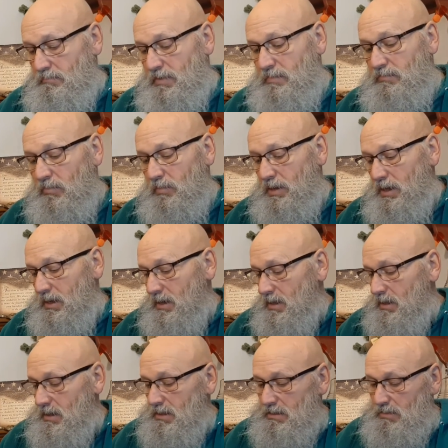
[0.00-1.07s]
Bumblebee.
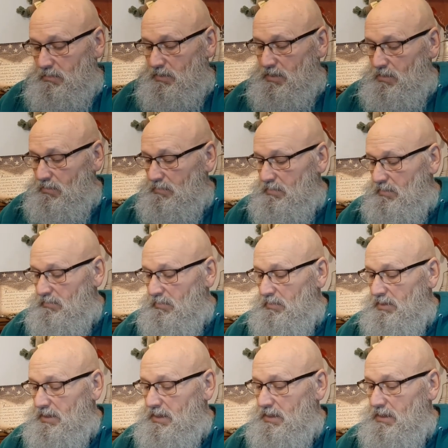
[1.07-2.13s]
Here we go with
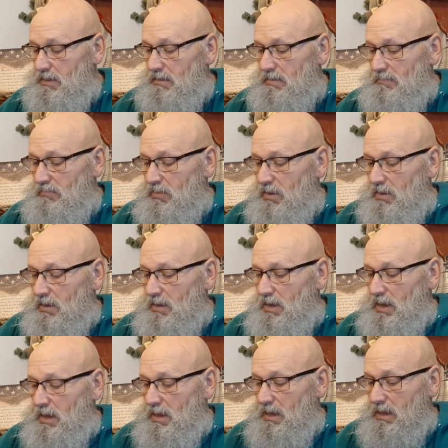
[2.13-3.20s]
Bumblebee again.
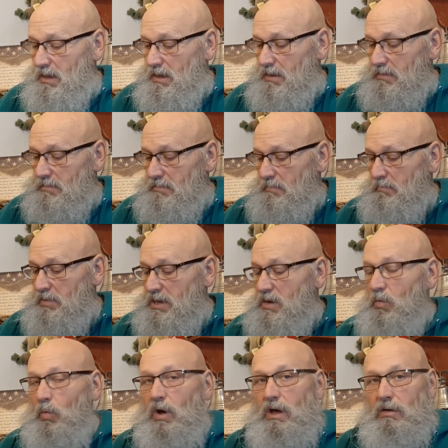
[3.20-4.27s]
Be
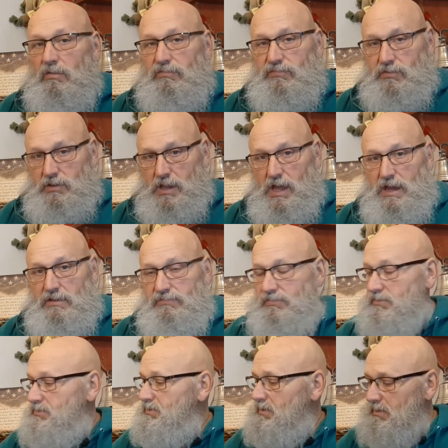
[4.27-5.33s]
well for
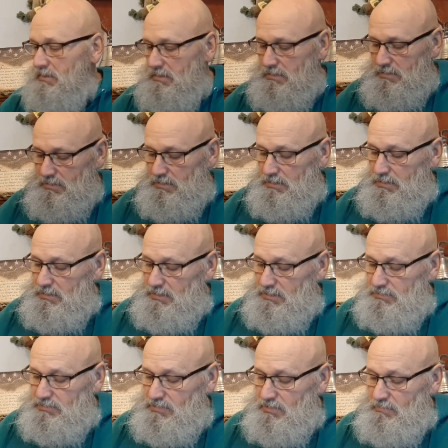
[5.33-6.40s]
life is their
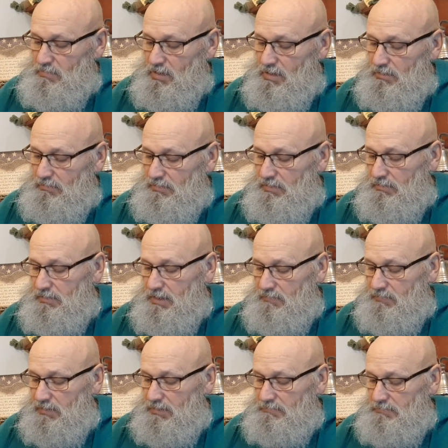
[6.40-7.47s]
motto there, and they
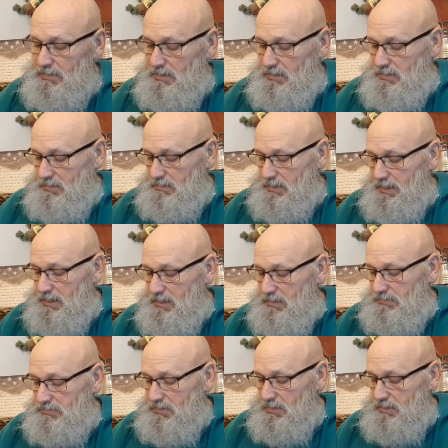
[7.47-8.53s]
have a
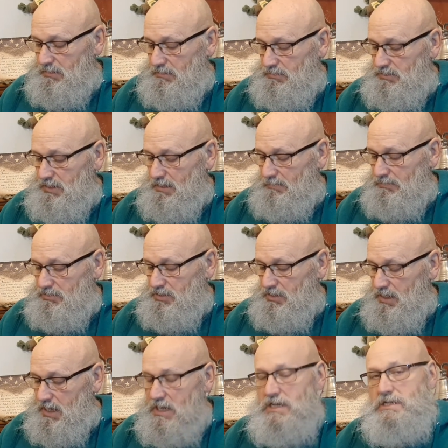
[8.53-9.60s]
lighthouse on it, established
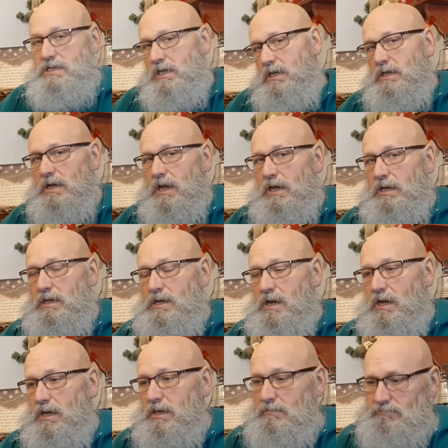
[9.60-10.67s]
in
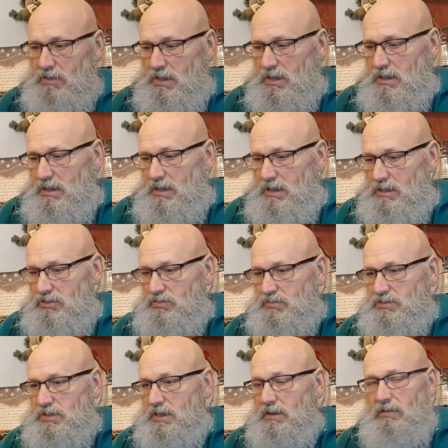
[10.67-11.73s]
1899.
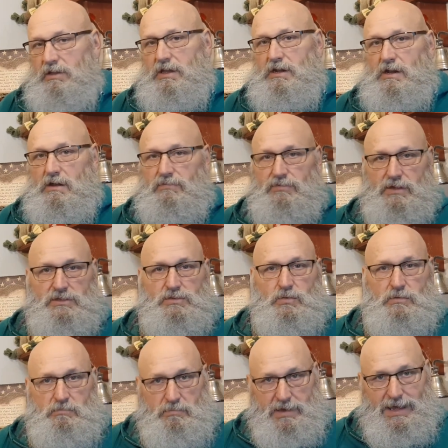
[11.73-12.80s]
Interestingly enough, that's
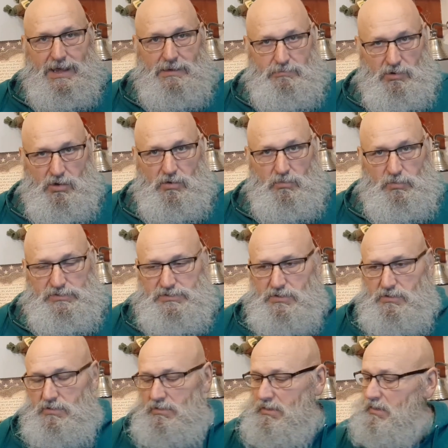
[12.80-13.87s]
when Bag Balm was
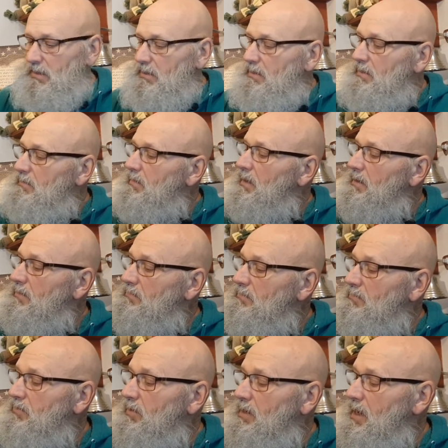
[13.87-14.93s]

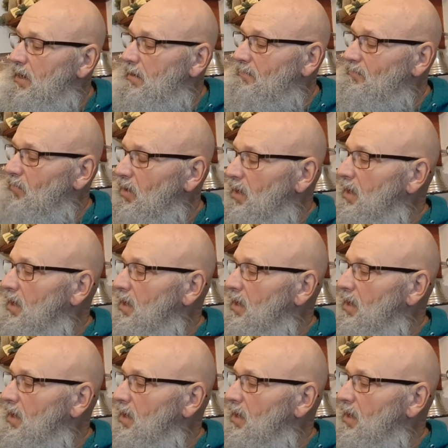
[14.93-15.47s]
created.